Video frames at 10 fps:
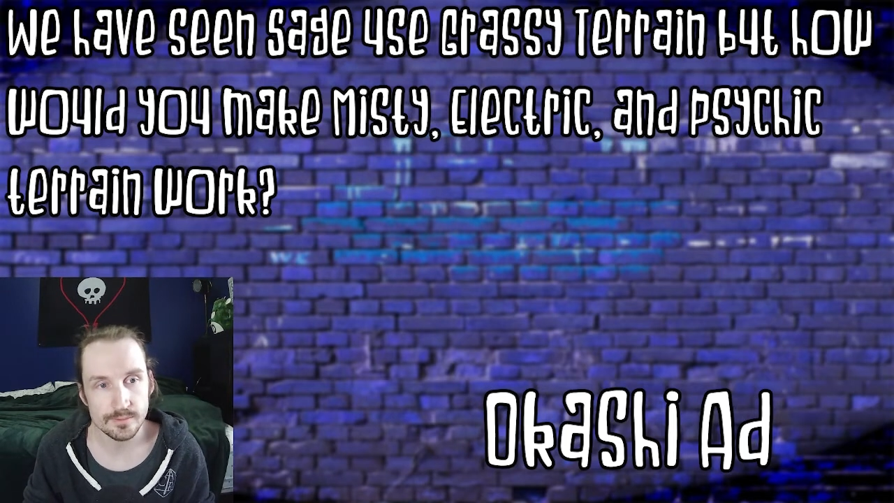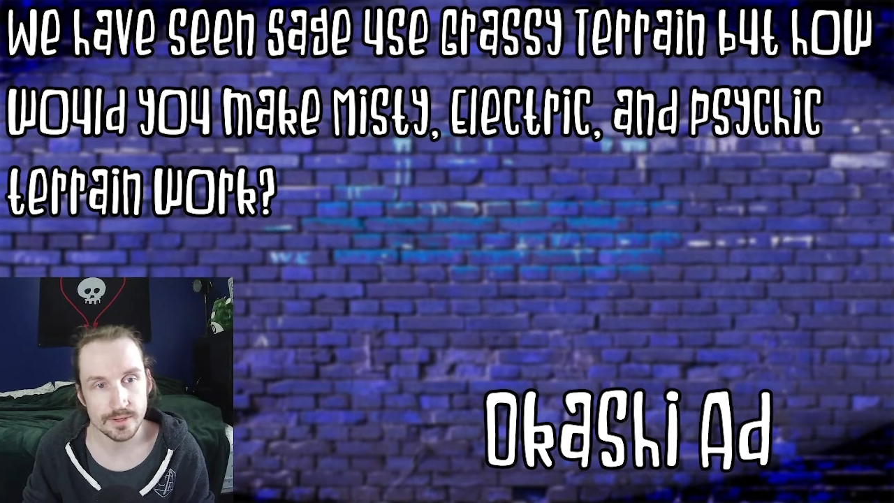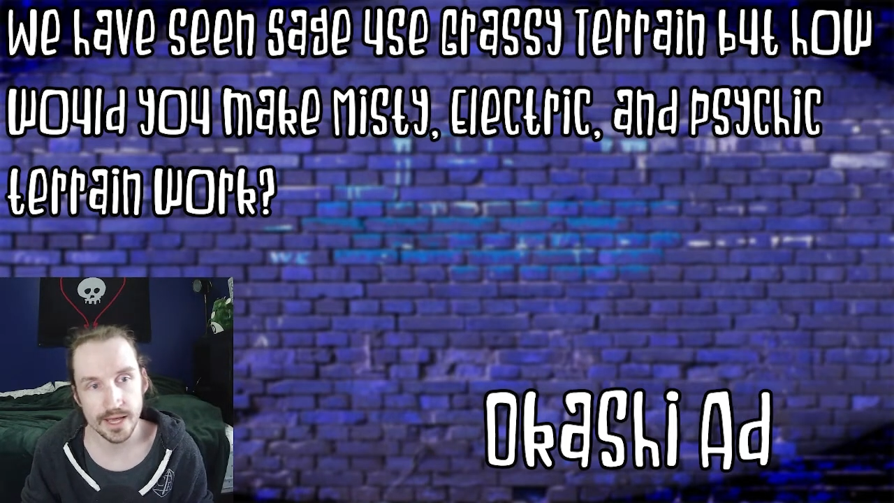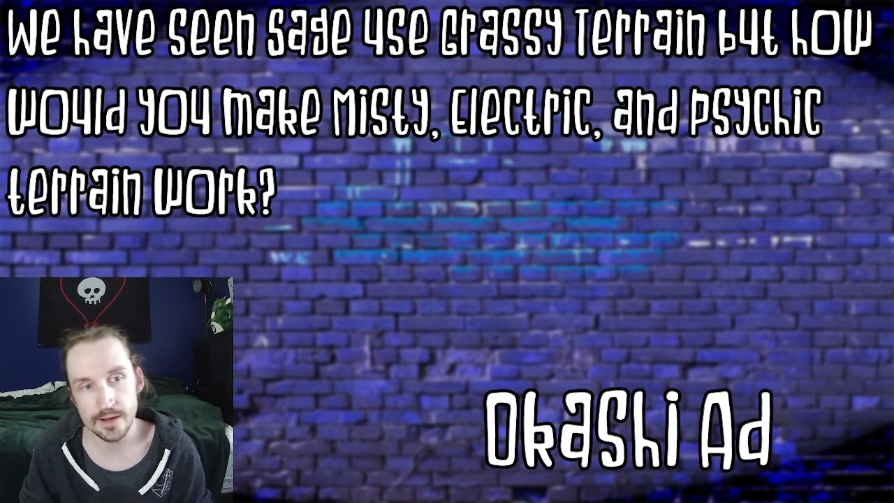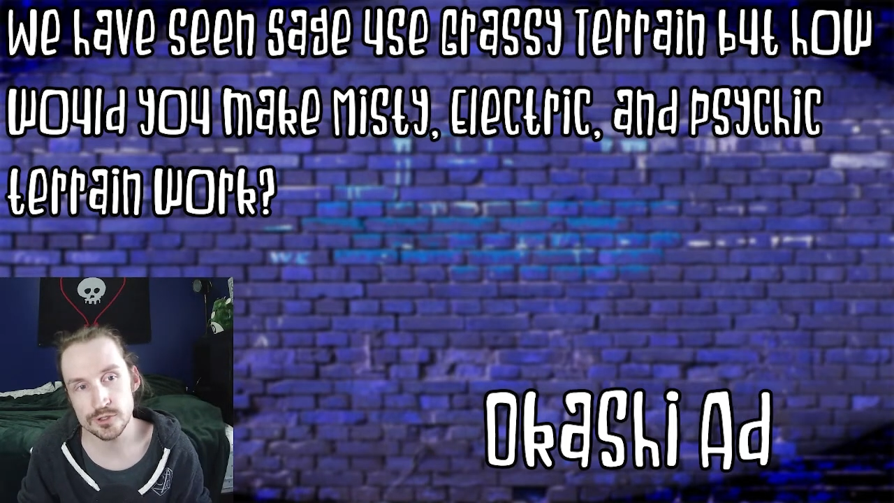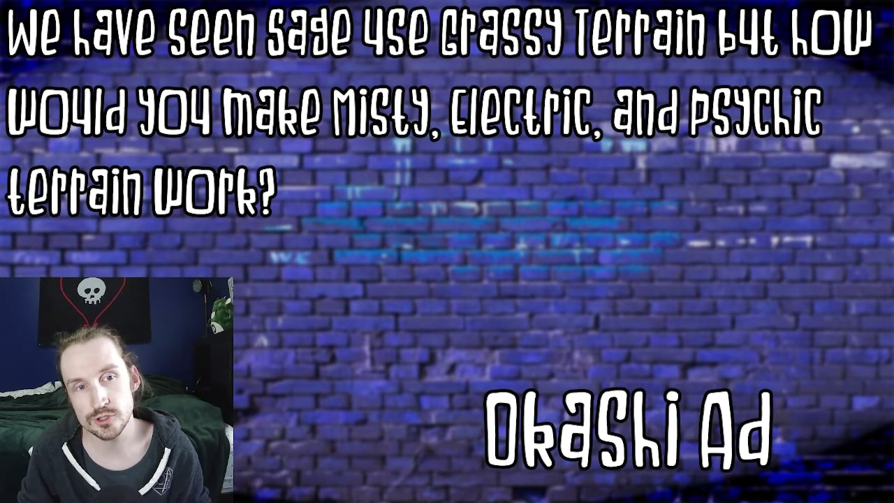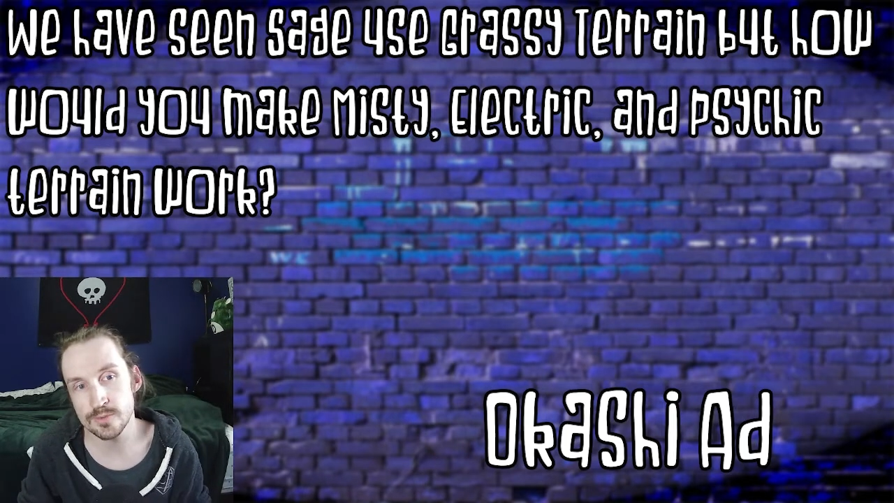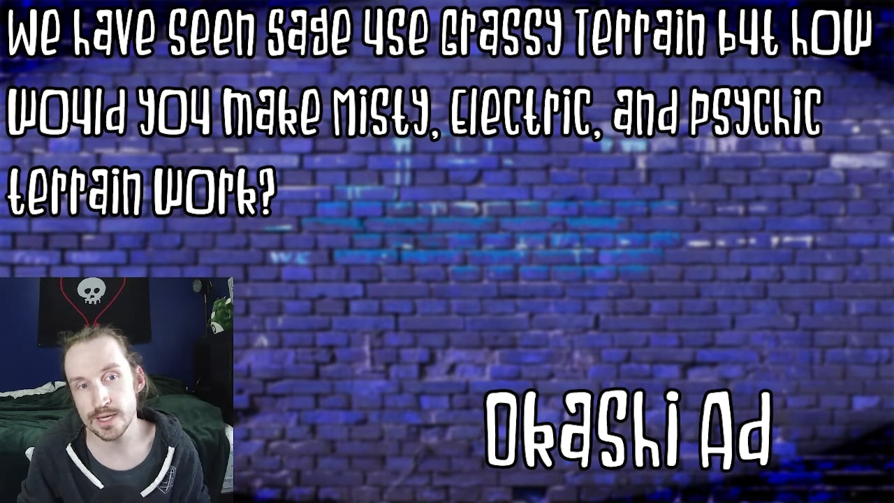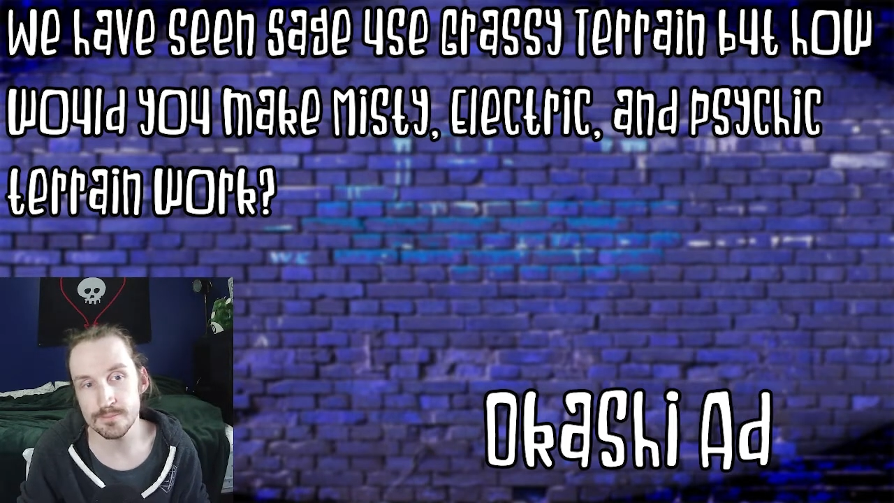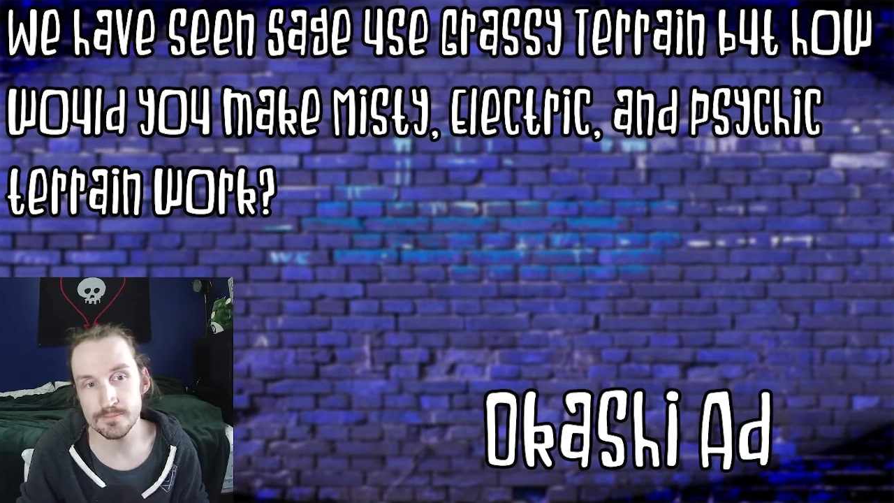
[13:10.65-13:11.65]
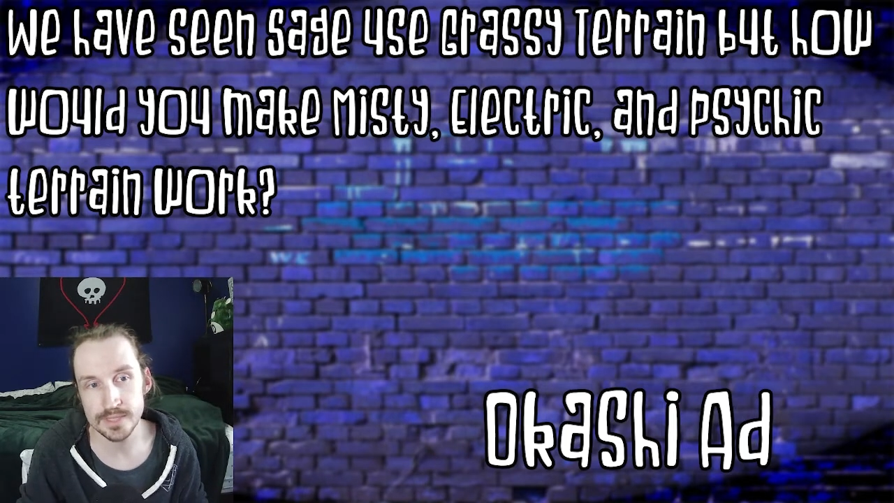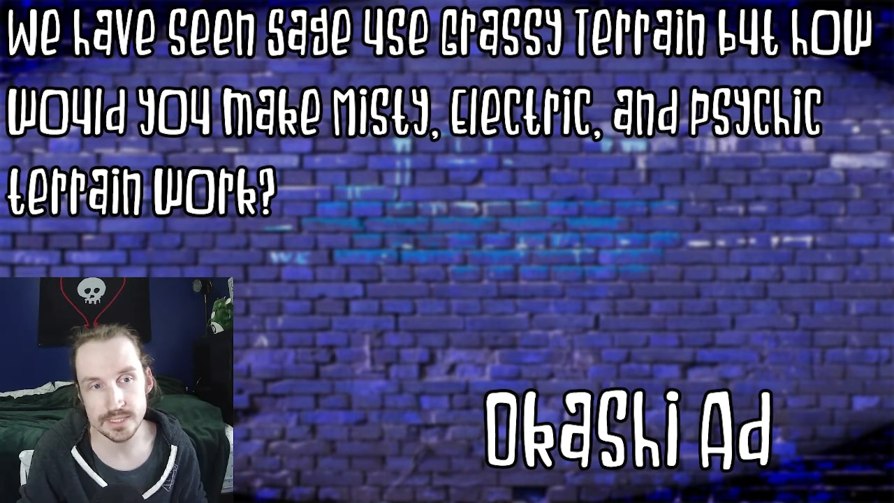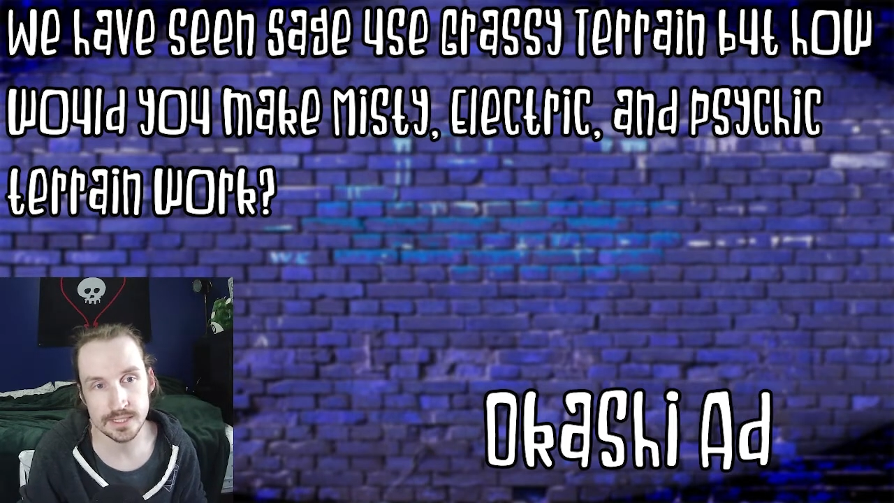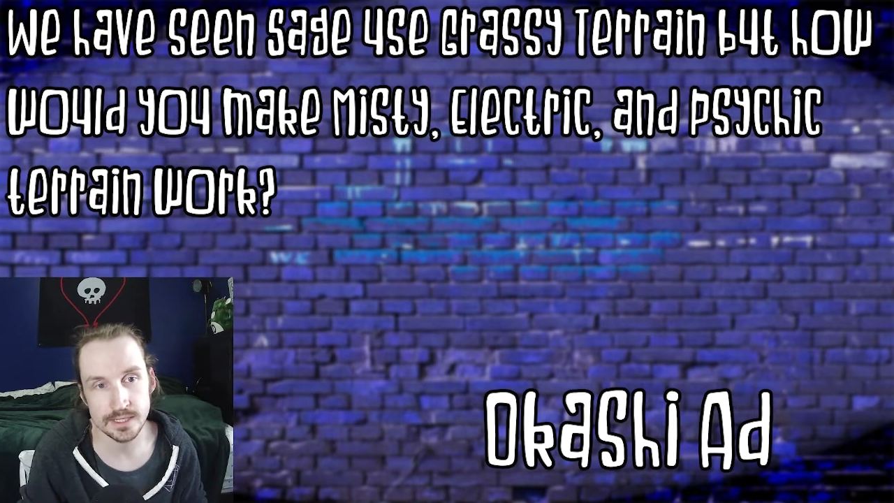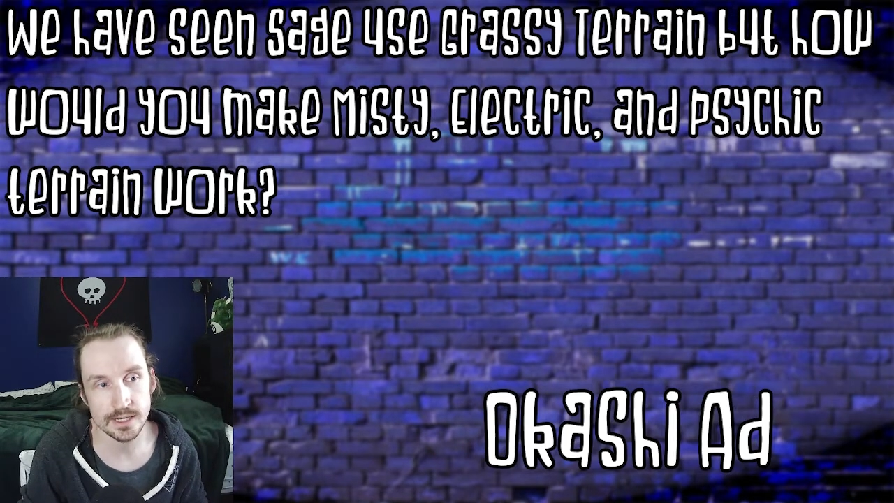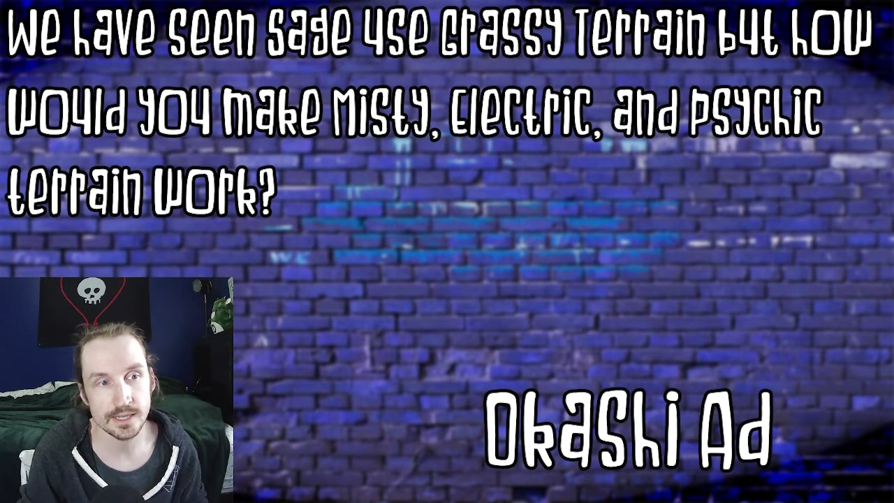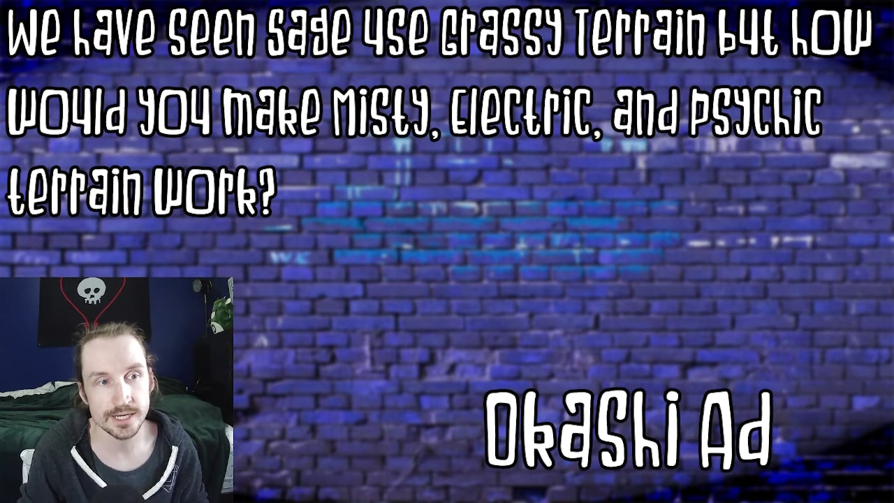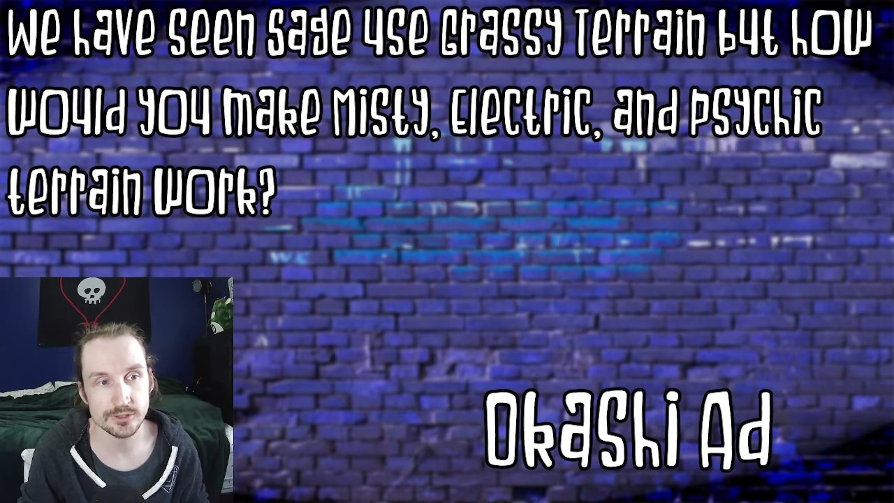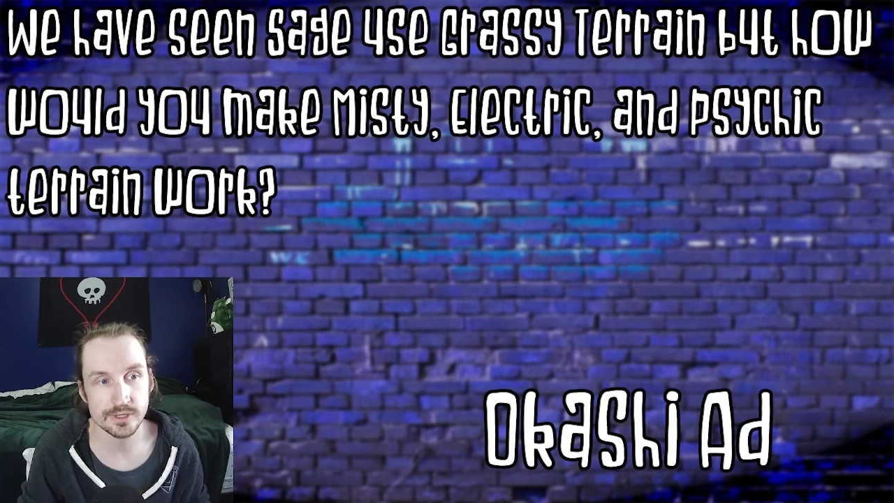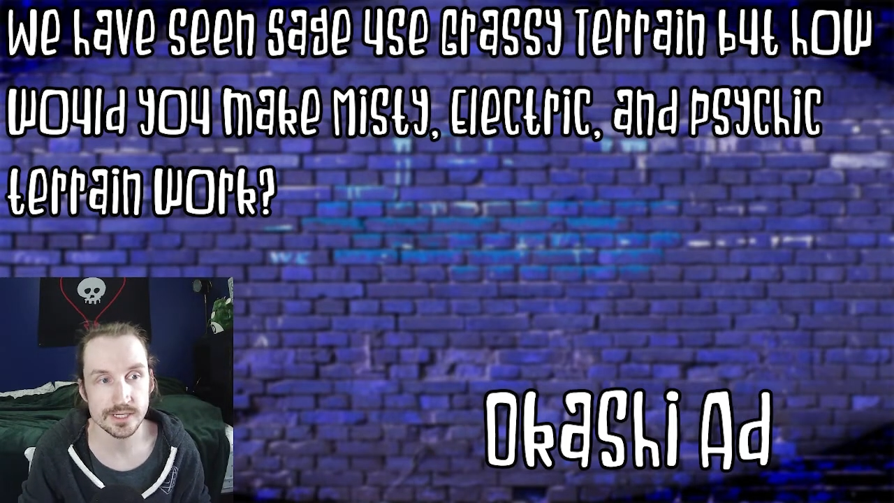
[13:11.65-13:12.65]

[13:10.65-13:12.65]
but how would you make Misty, Electric,